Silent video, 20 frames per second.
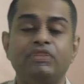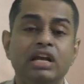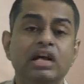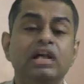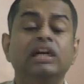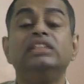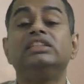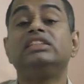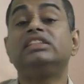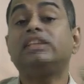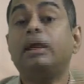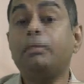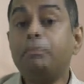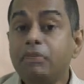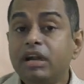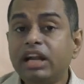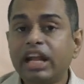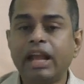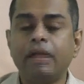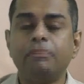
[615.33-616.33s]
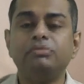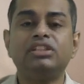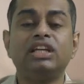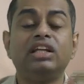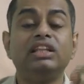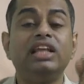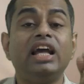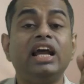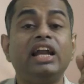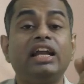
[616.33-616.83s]
Sometimes
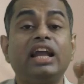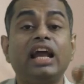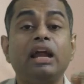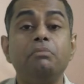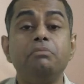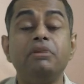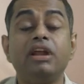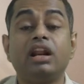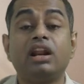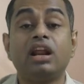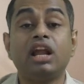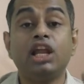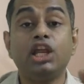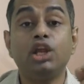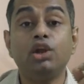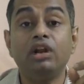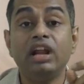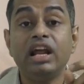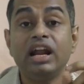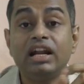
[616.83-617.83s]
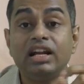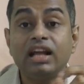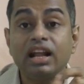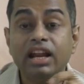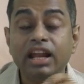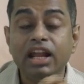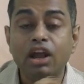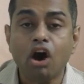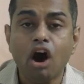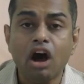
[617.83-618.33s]
there can be
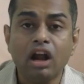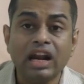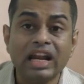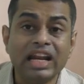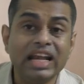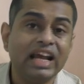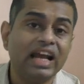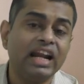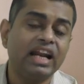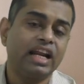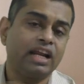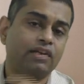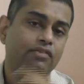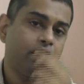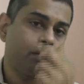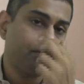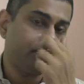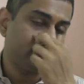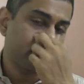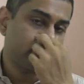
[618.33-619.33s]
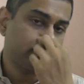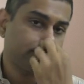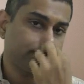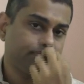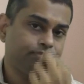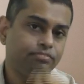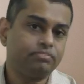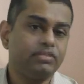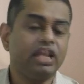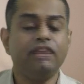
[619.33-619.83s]
regulatory or legal requirements.
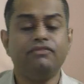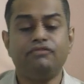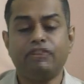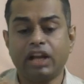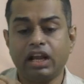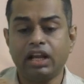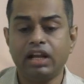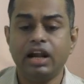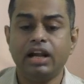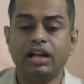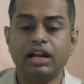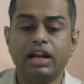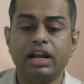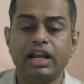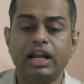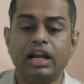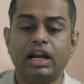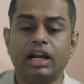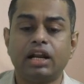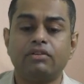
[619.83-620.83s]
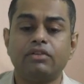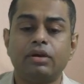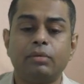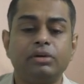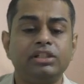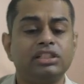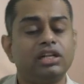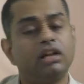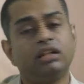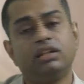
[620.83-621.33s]
If regulatory legal
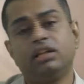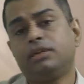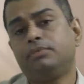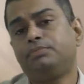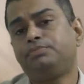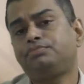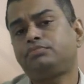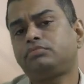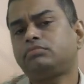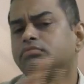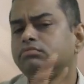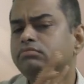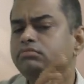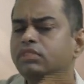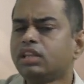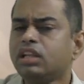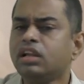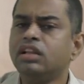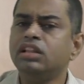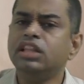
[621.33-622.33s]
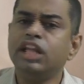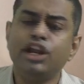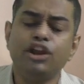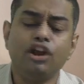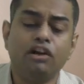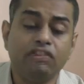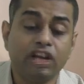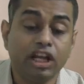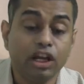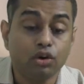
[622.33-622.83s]
requirements are there, then you
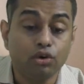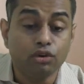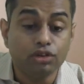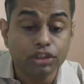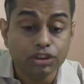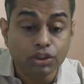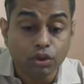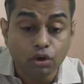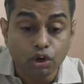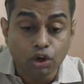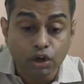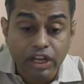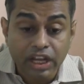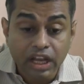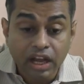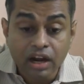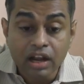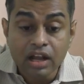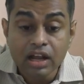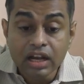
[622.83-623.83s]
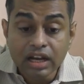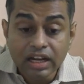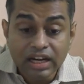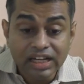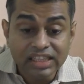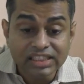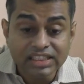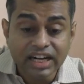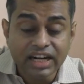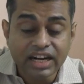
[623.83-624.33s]
have to include. So look here,
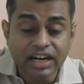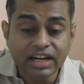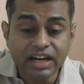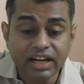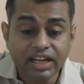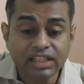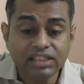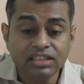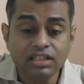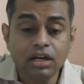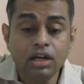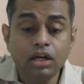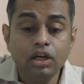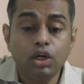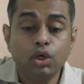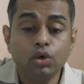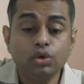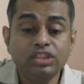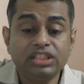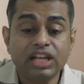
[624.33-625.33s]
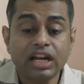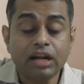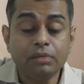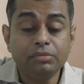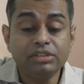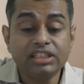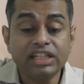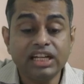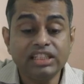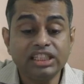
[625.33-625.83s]
listed entities. Two,
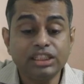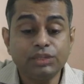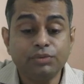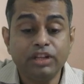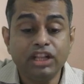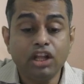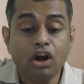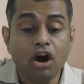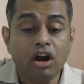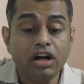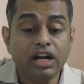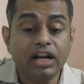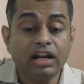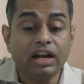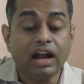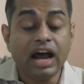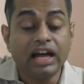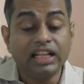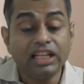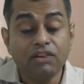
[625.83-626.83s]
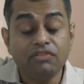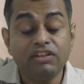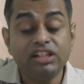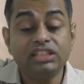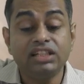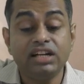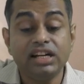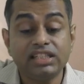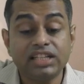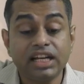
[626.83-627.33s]
circumstances when the auditor otherwise
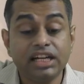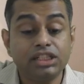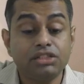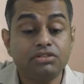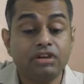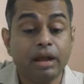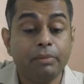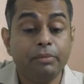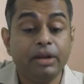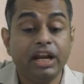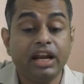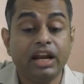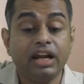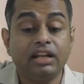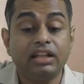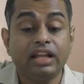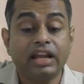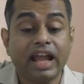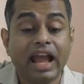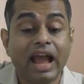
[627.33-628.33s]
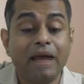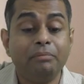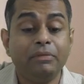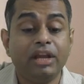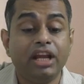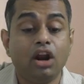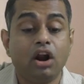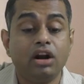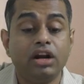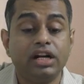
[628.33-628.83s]
decides to communicate the CAM
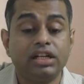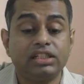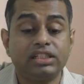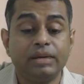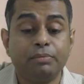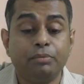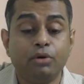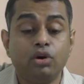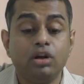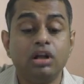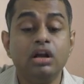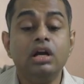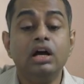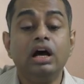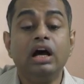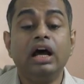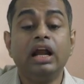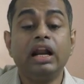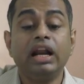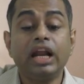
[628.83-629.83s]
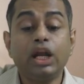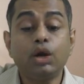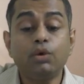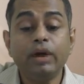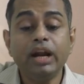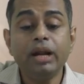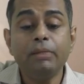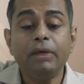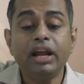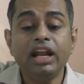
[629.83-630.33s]
in auditor's report,
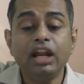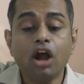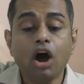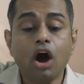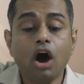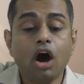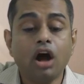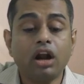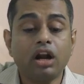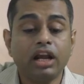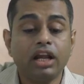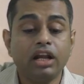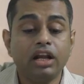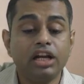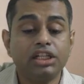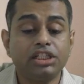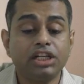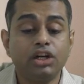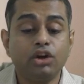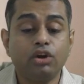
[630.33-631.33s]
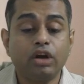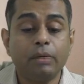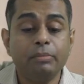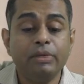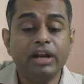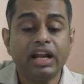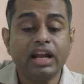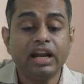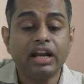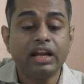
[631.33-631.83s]
required by law or regulation to
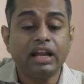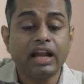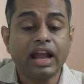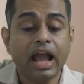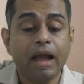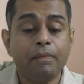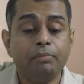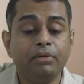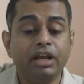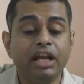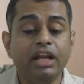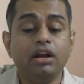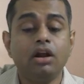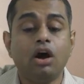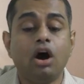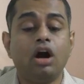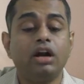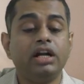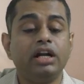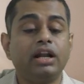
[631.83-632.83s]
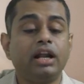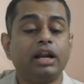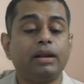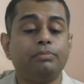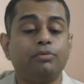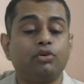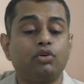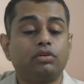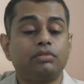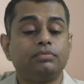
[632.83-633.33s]
communicate CAM in auditor
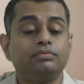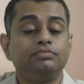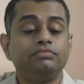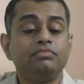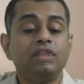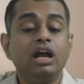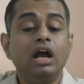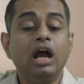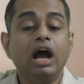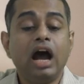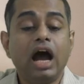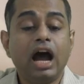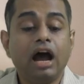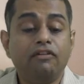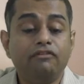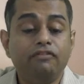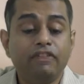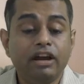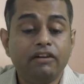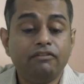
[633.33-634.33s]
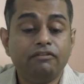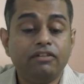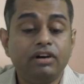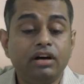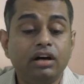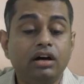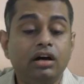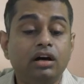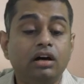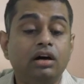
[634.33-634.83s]
report.
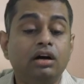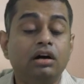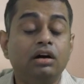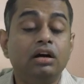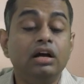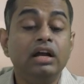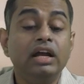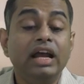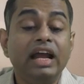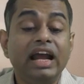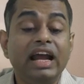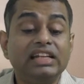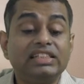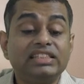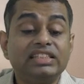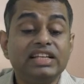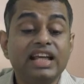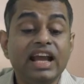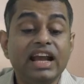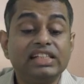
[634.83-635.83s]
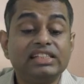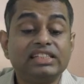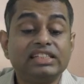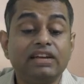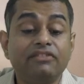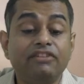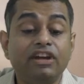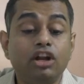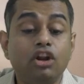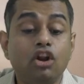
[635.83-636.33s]
However, CA
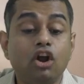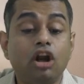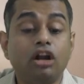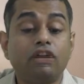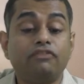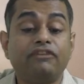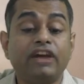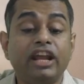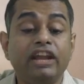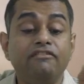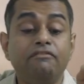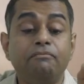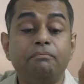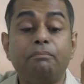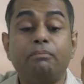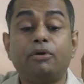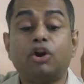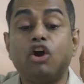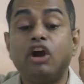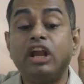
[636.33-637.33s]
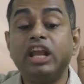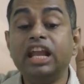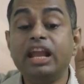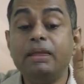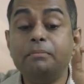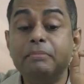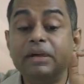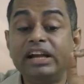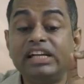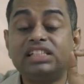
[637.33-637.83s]
705
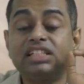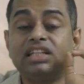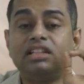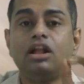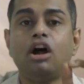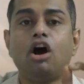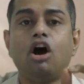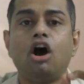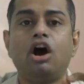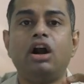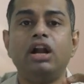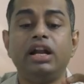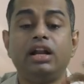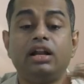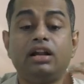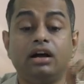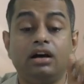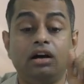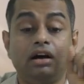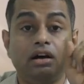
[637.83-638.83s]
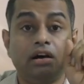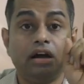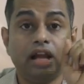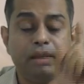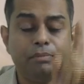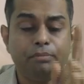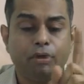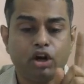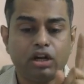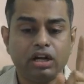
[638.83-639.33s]
prohibits the auditor,
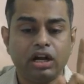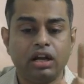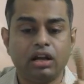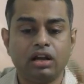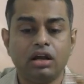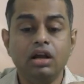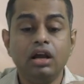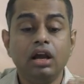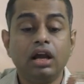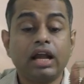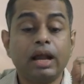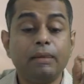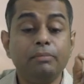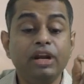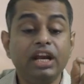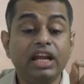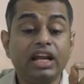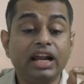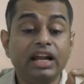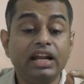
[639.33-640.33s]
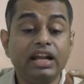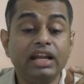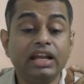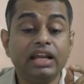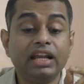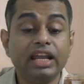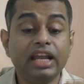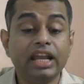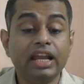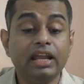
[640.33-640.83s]
important, communicating
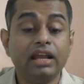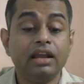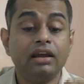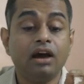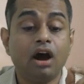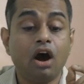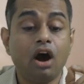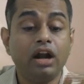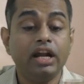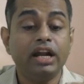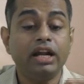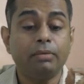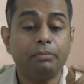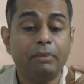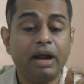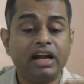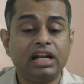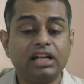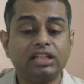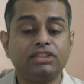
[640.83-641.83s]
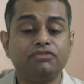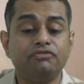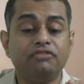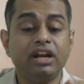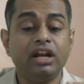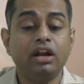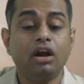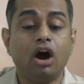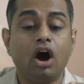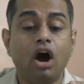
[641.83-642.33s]
key audit matters
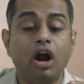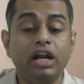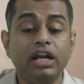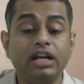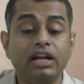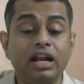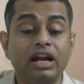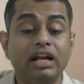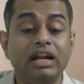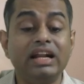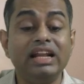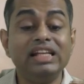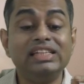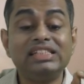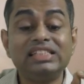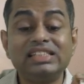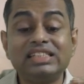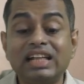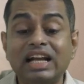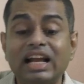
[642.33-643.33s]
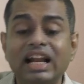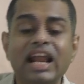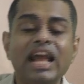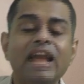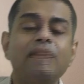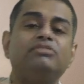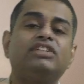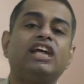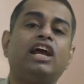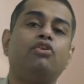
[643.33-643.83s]
when auditor
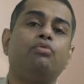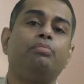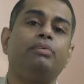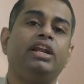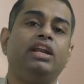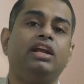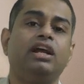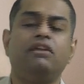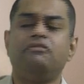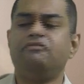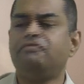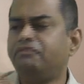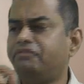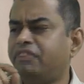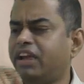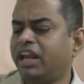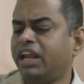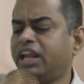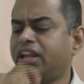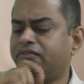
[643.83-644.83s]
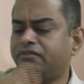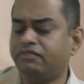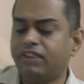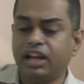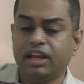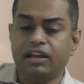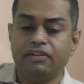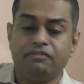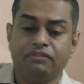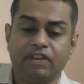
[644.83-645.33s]
disclaims an opinion.
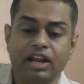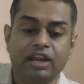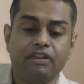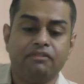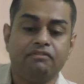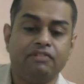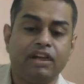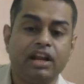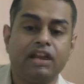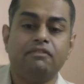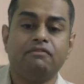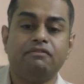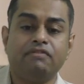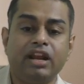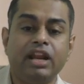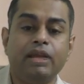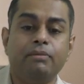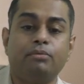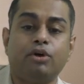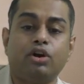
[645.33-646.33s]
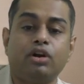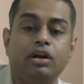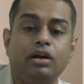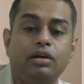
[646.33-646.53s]
Very important.